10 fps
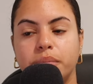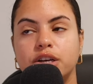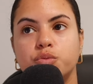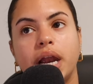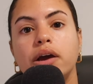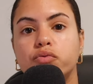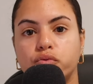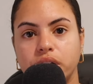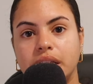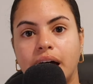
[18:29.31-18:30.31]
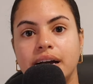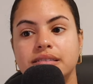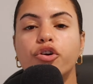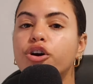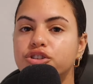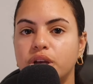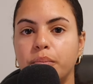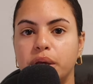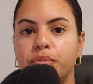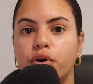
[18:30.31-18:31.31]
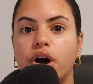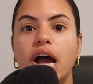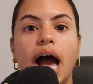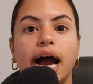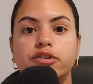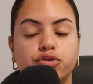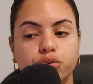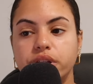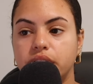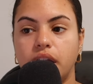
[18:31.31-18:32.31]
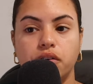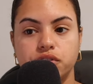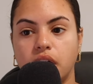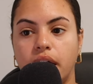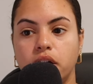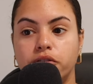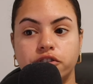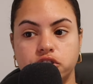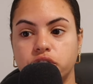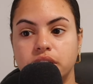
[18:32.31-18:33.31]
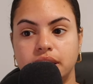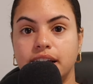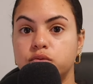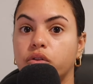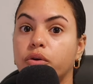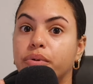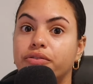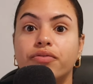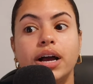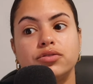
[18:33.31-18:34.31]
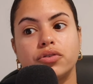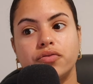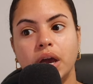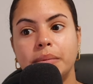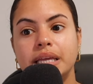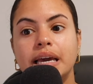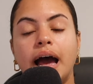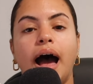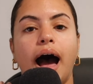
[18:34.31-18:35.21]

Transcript: Because when I realized there are some people I truly cannot rely on for certain things, whether it be friends or family,